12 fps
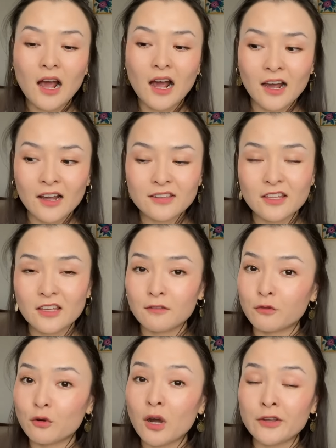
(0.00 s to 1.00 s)
Either
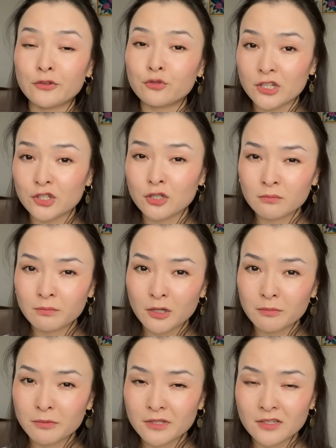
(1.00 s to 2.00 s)
for hydration
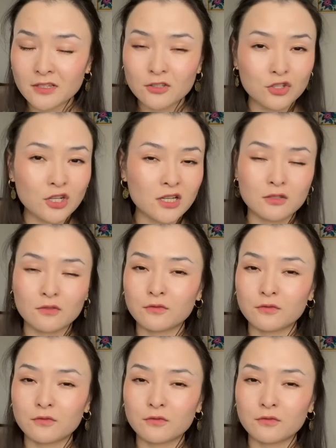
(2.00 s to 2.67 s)
purposes, just